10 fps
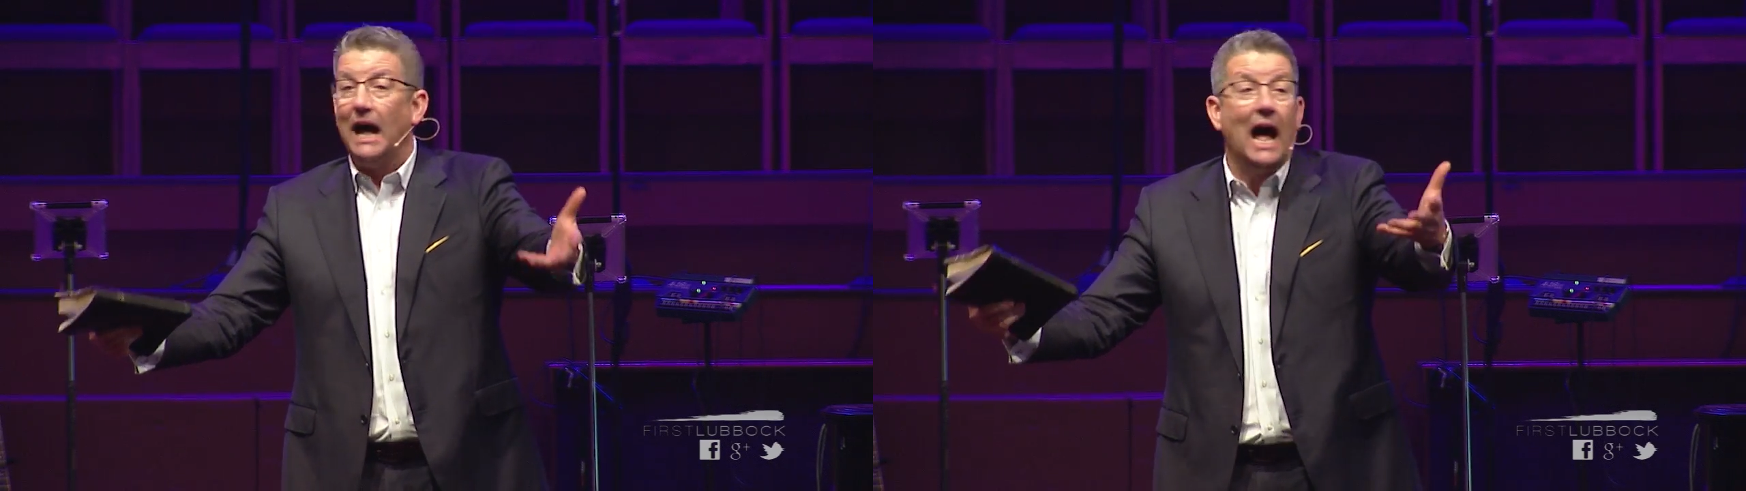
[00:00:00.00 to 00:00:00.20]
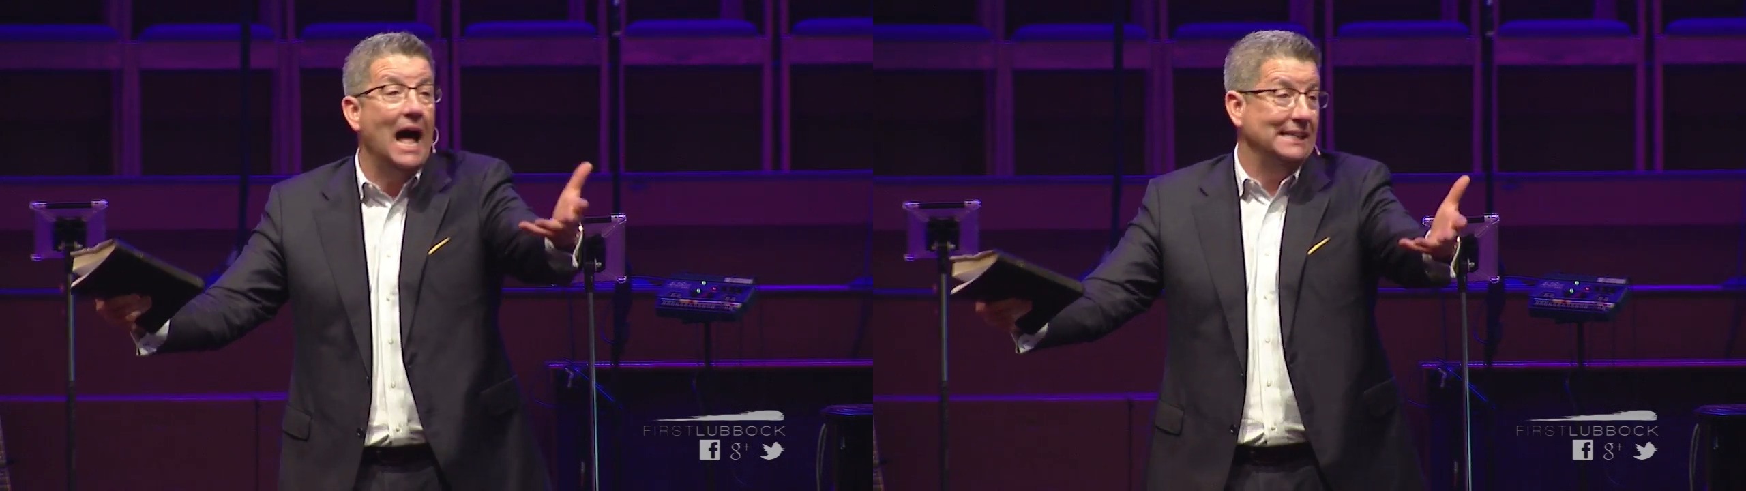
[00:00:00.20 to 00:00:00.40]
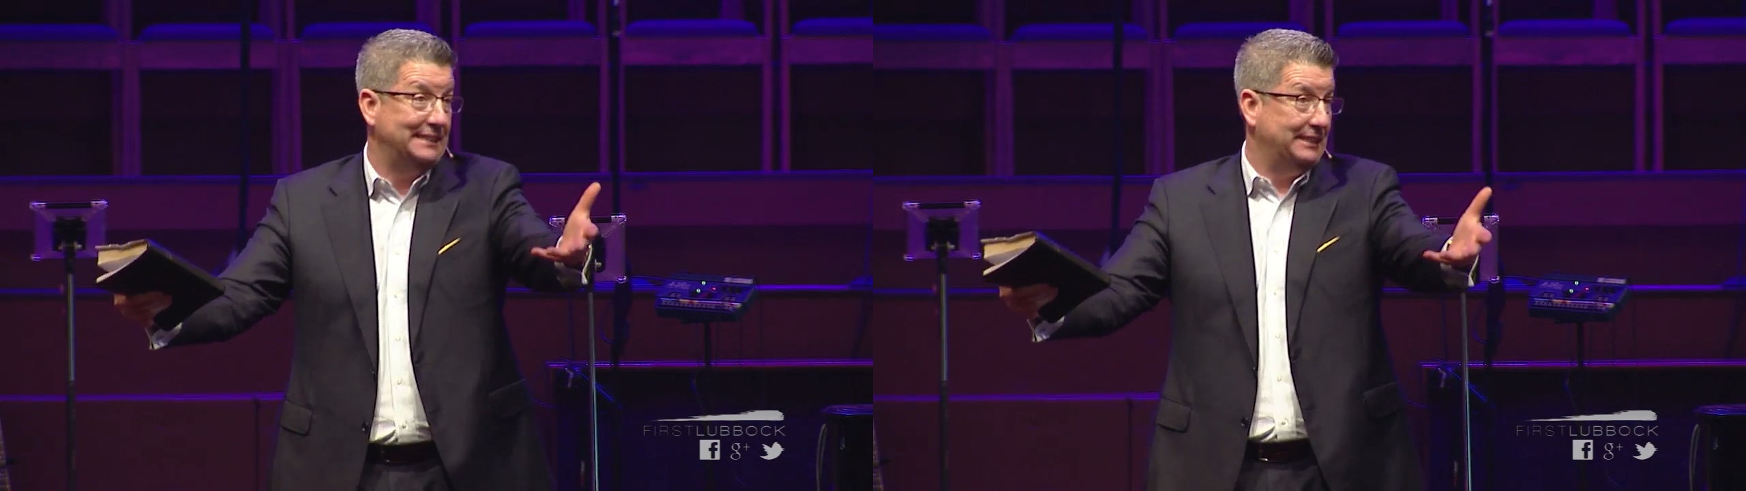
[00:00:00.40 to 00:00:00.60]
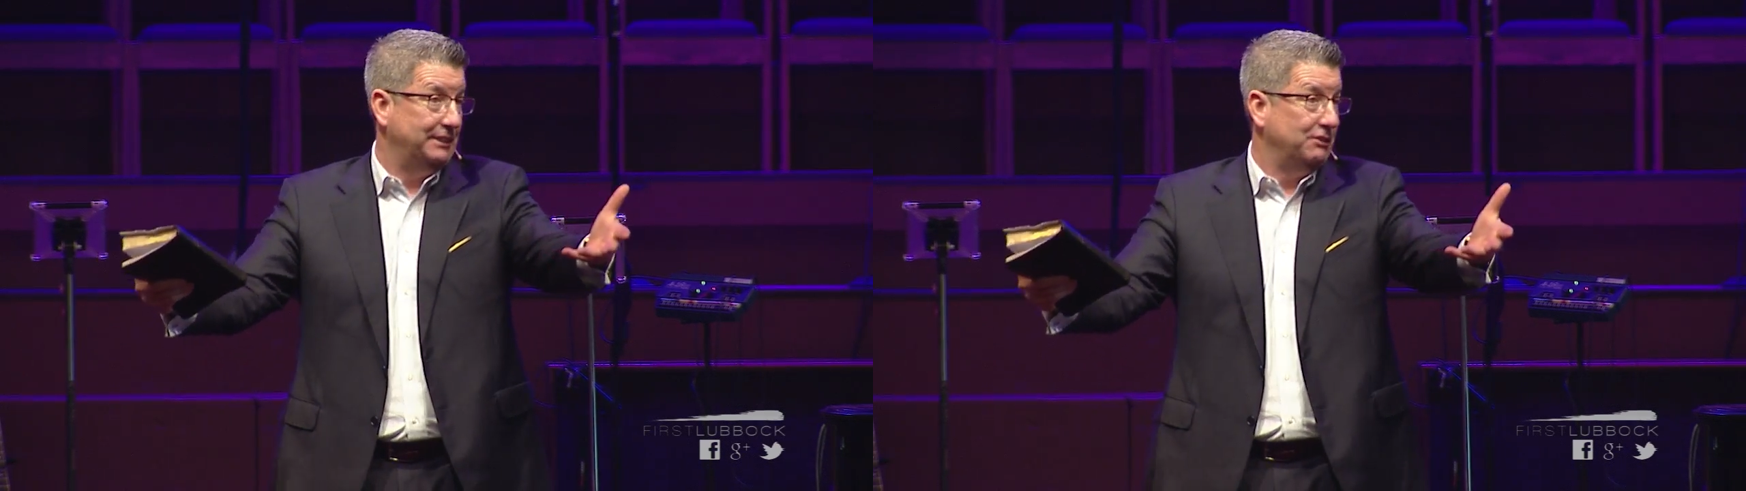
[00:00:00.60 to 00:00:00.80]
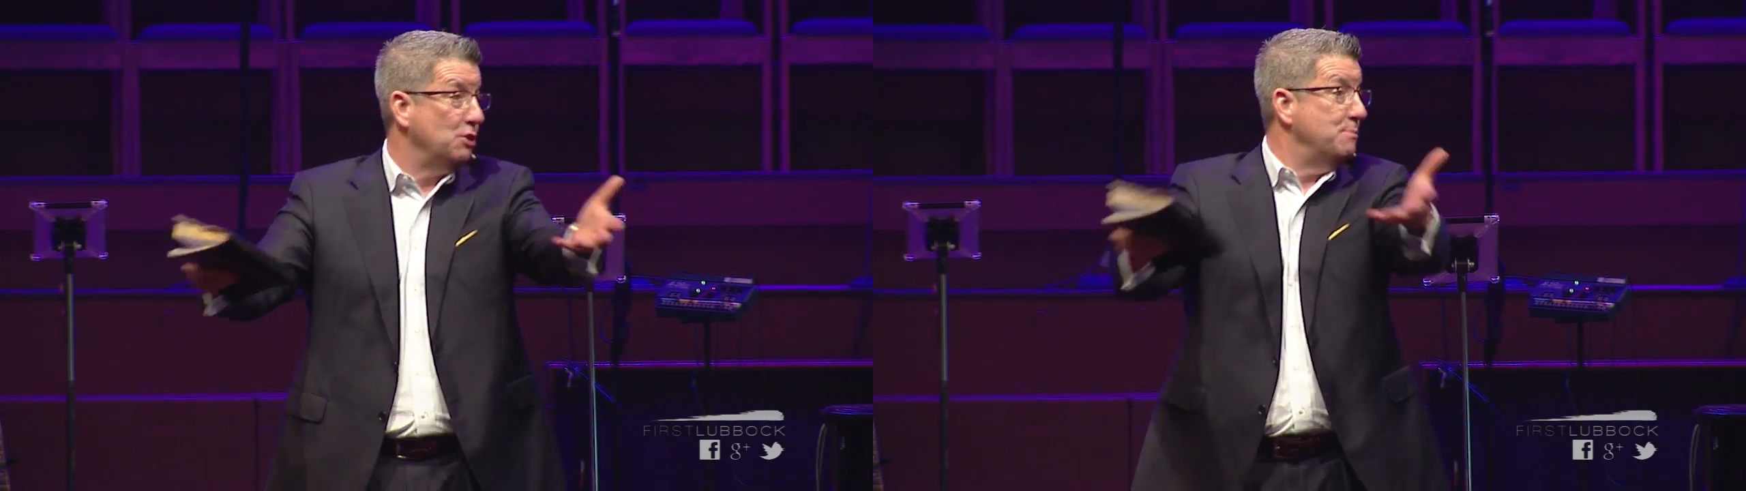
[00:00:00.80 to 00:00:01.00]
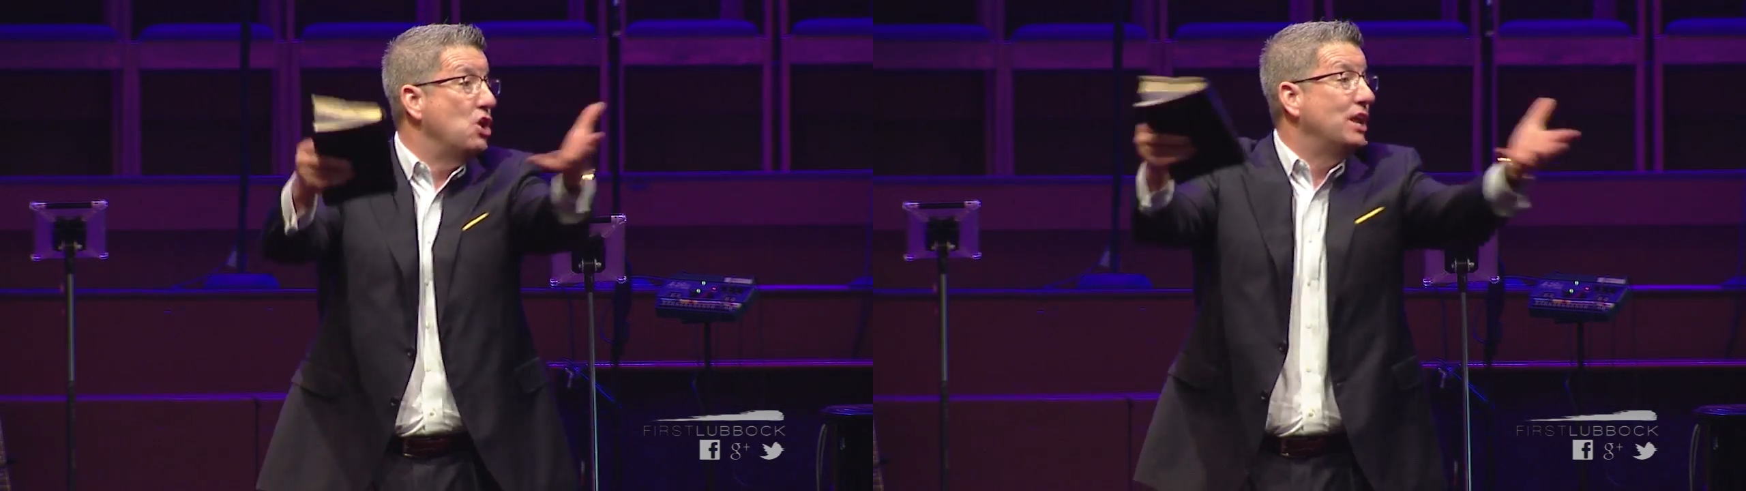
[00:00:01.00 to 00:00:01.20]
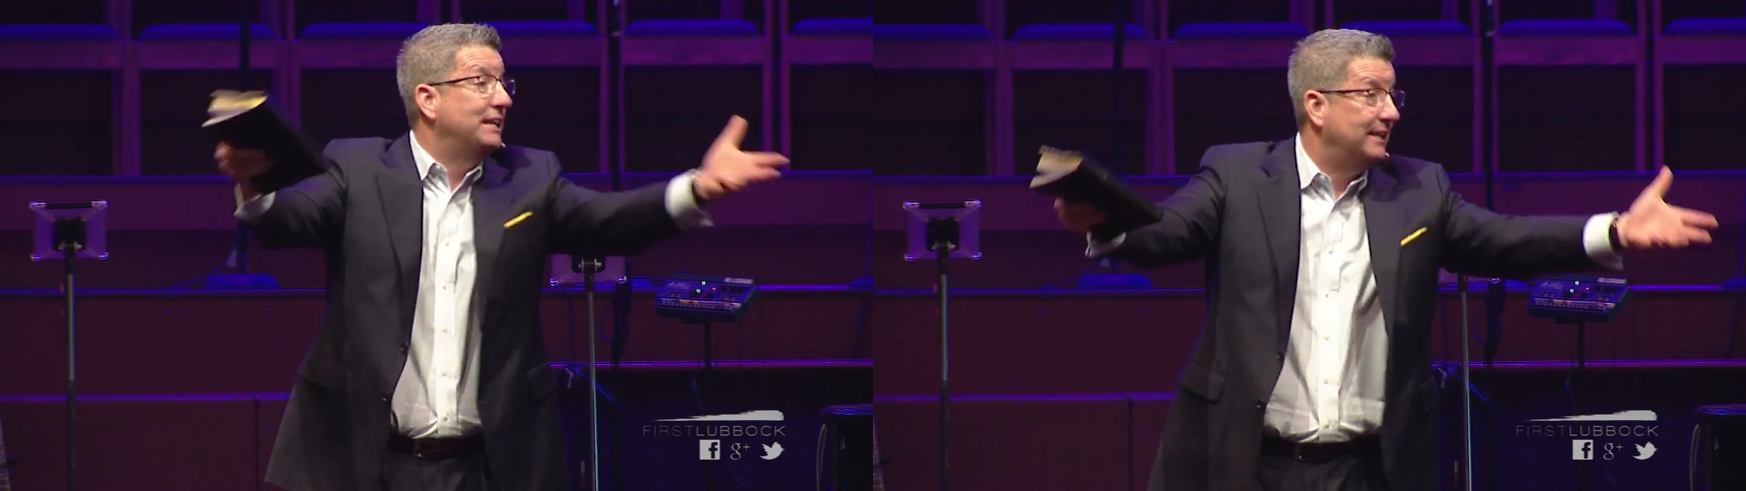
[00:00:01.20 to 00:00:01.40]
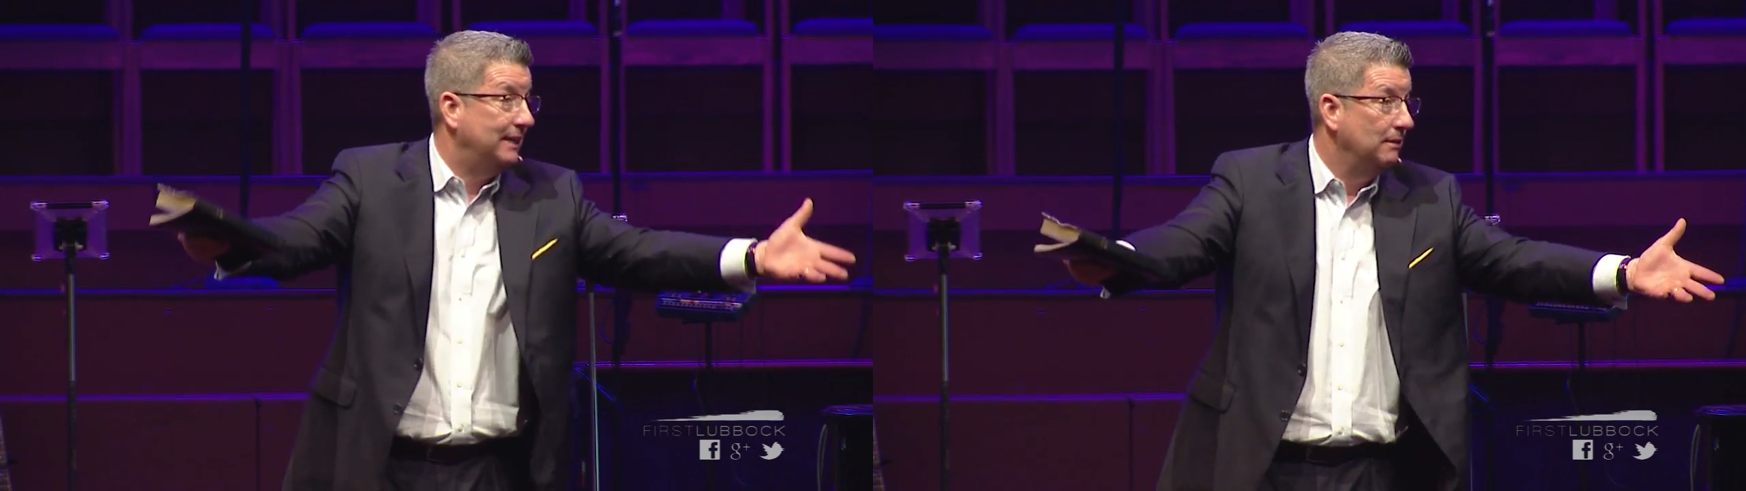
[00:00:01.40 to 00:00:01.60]
Us
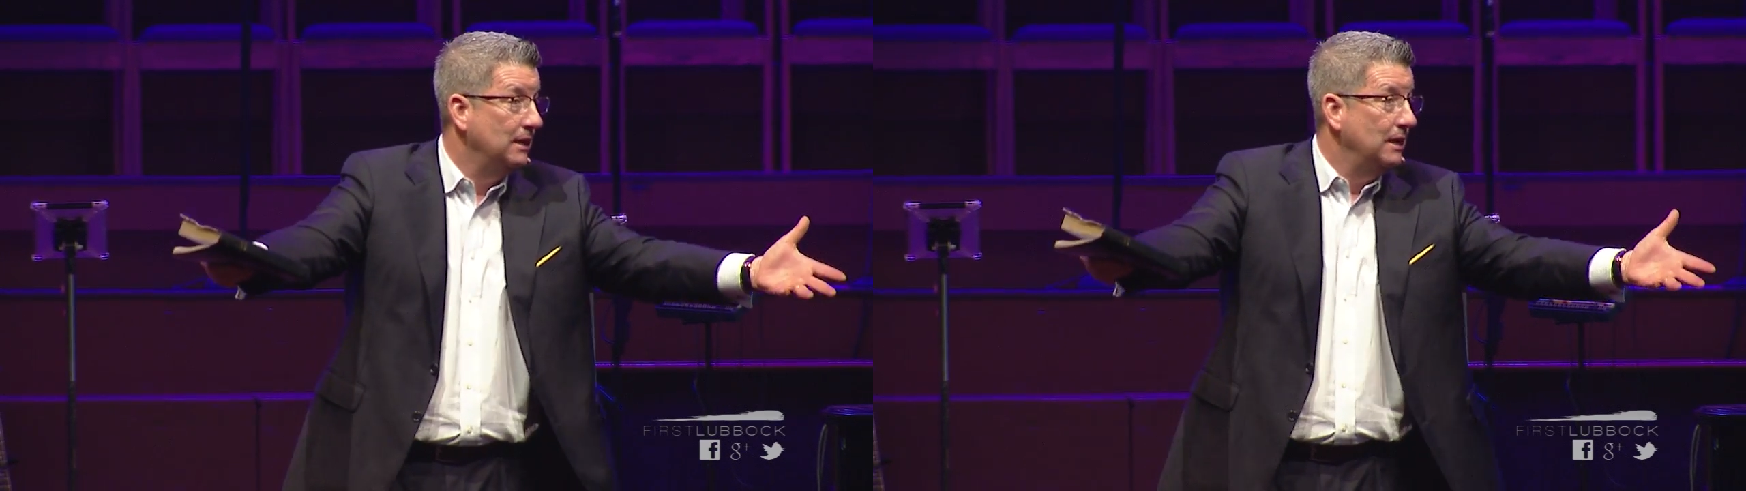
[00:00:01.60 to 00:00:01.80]
community.